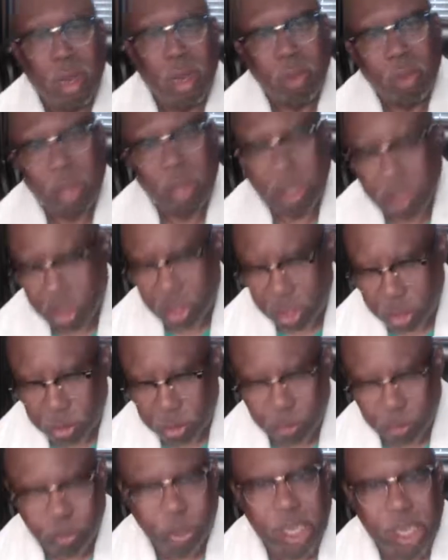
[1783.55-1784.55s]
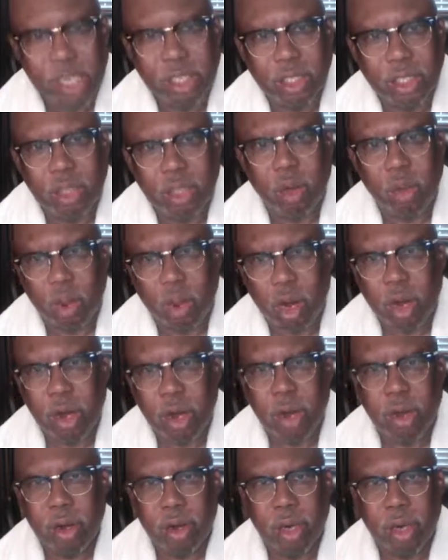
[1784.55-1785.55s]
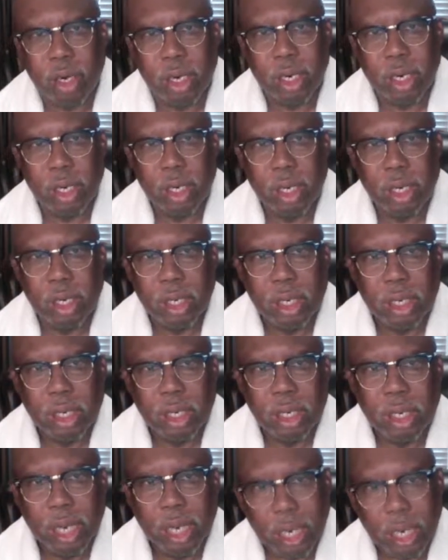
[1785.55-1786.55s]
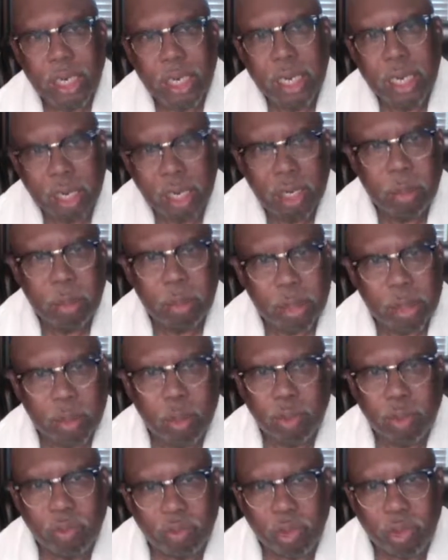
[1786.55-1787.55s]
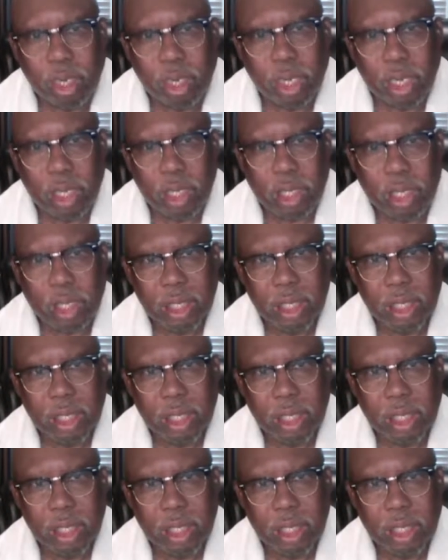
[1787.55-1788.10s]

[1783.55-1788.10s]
We just speak the word and the enemy will flee.